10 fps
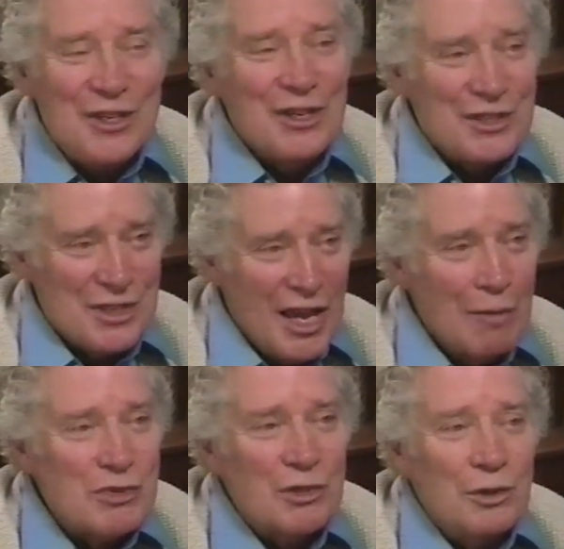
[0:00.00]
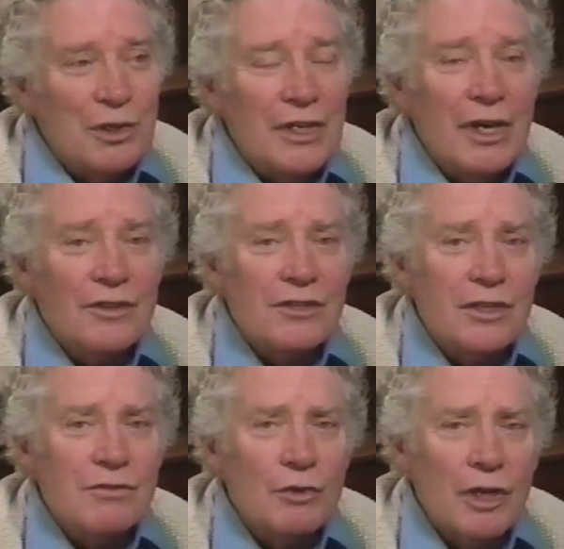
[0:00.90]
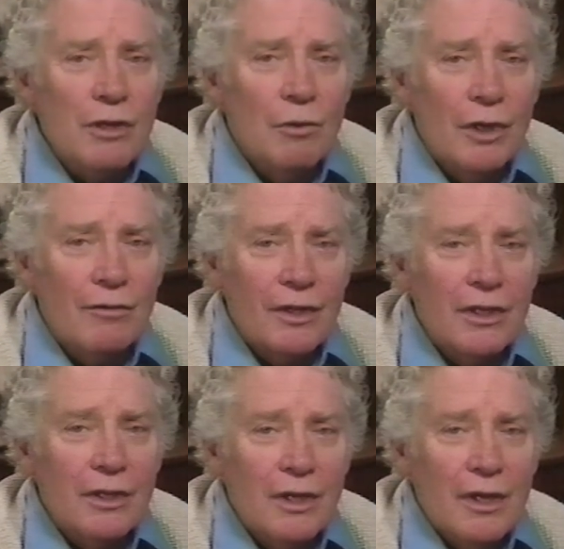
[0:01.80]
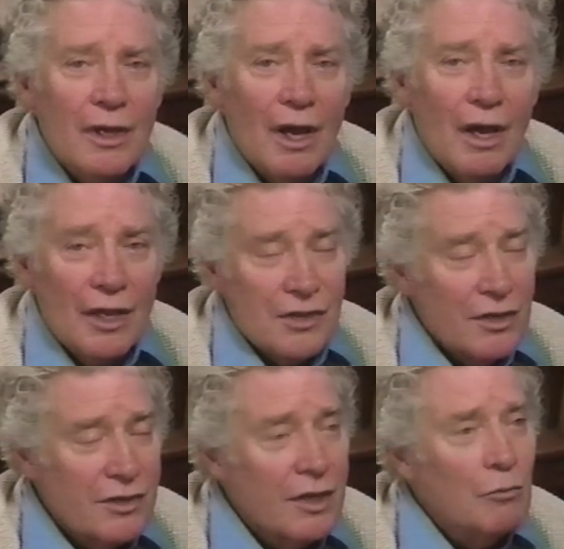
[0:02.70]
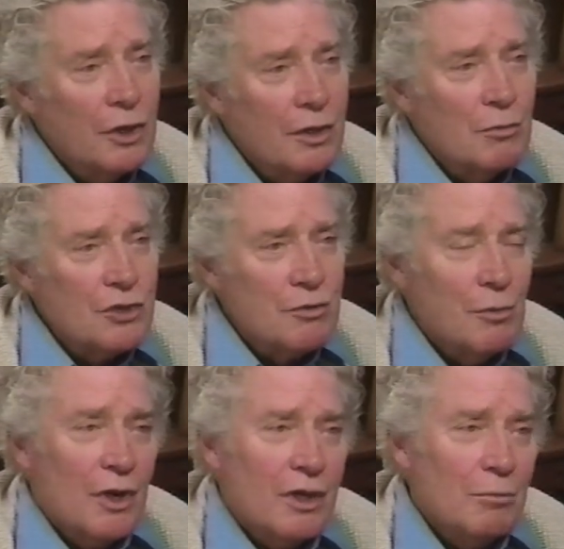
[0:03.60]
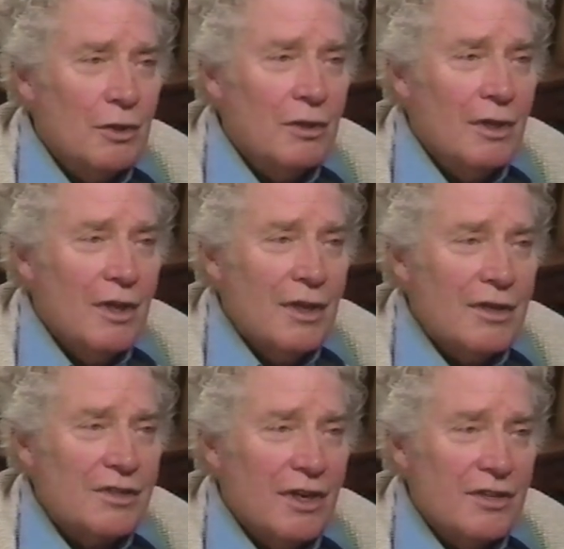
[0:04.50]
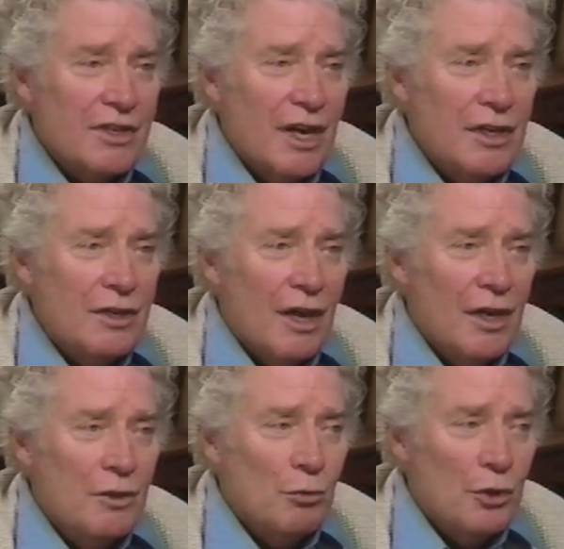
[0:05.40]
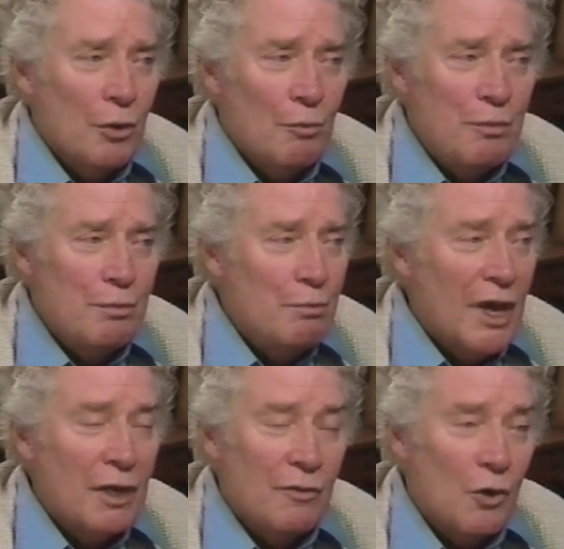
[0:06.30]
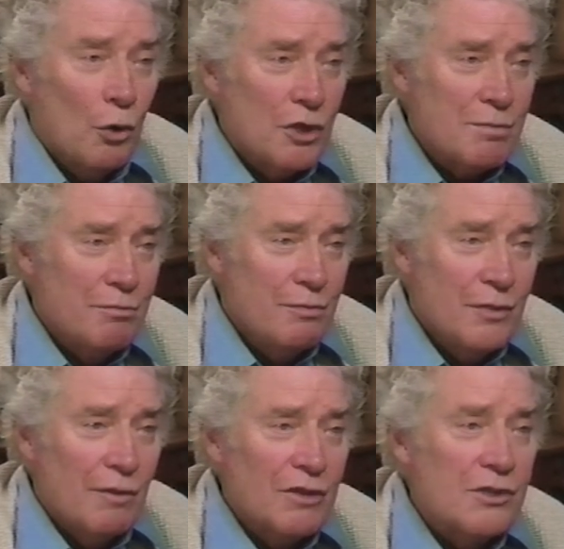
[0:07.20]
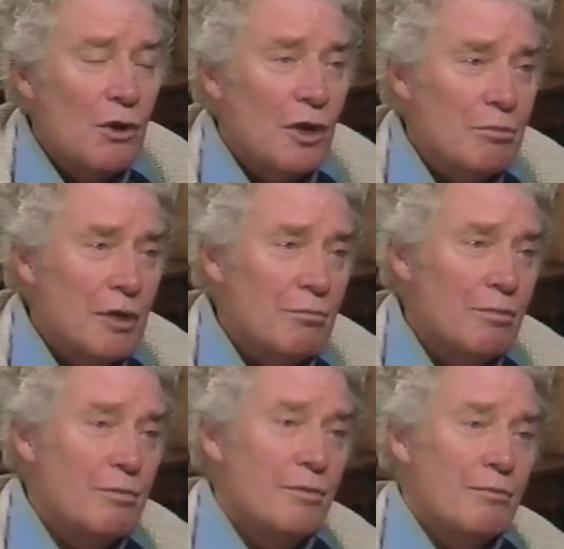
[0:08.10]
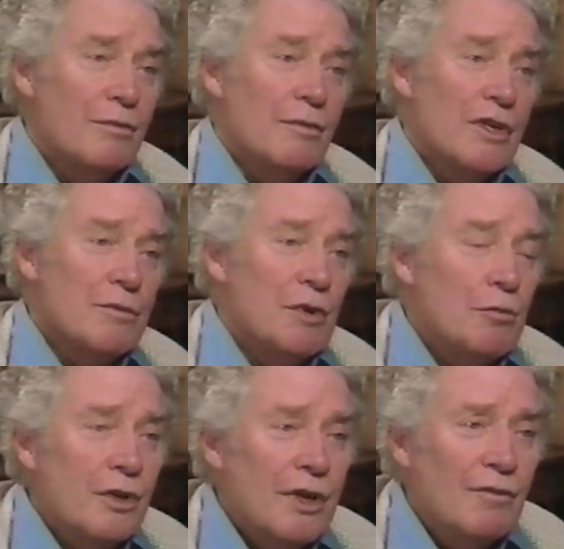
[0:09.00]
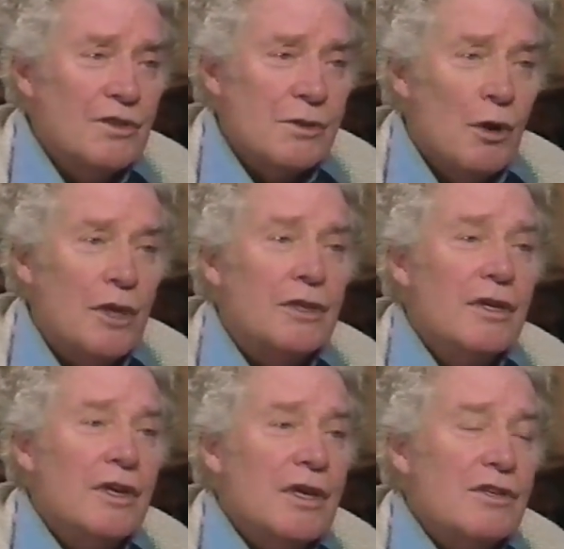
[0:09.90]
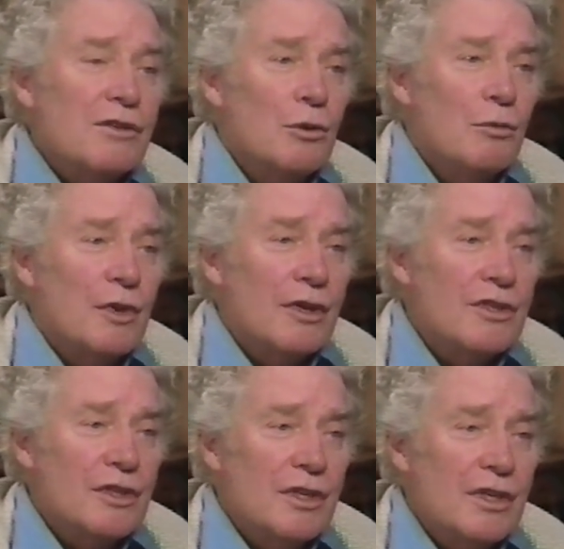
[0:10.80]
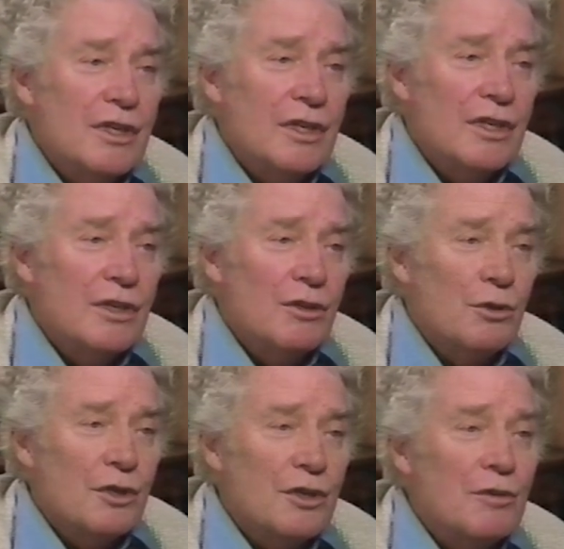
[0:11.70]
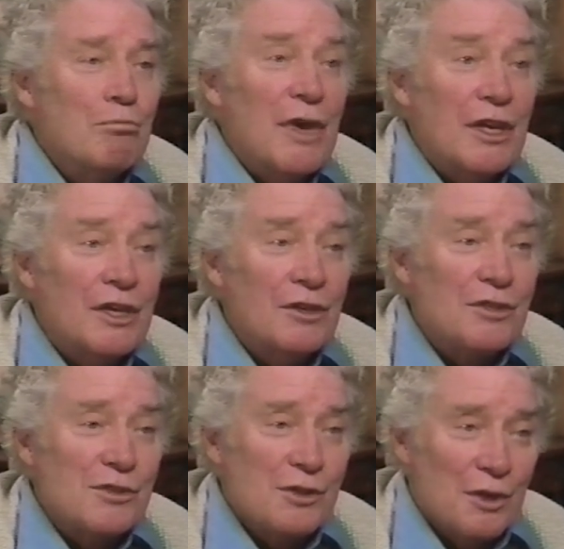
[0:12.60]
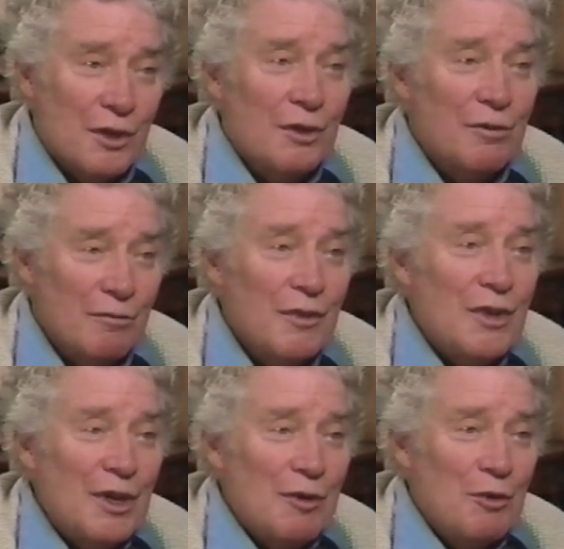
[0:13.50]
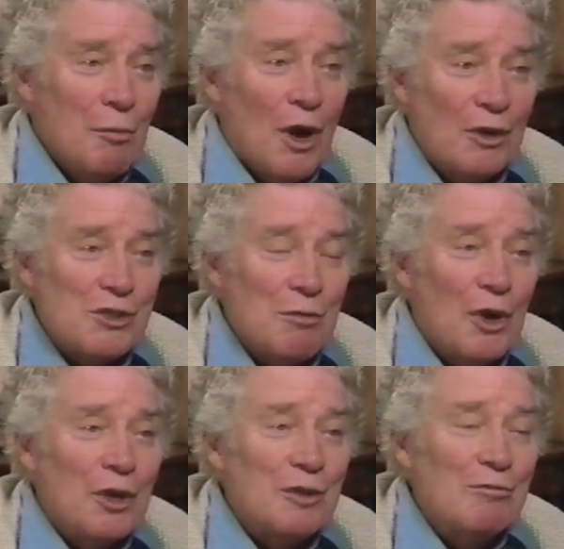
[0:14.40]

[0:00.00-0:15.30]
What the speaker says: Yes, absolutely. It's really one of the, as I say, one of the most remarkable sets. And I don't know, Ben, of course, never saw it. Benjamin Britten never saw it, so that he couldn't make his remarks about it.